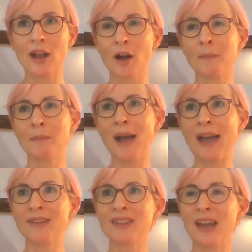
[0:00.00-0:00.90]

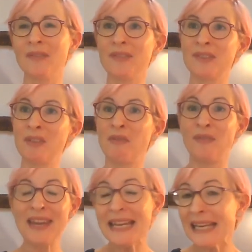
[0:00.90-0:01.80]
and the
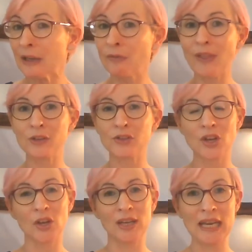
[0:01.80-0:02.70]
feeling of that
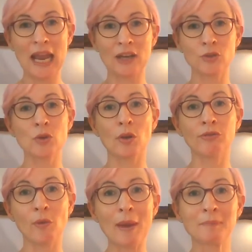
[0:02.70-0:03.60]
journey as you go
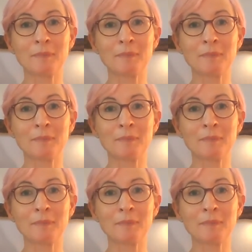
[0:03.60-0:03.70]
through it.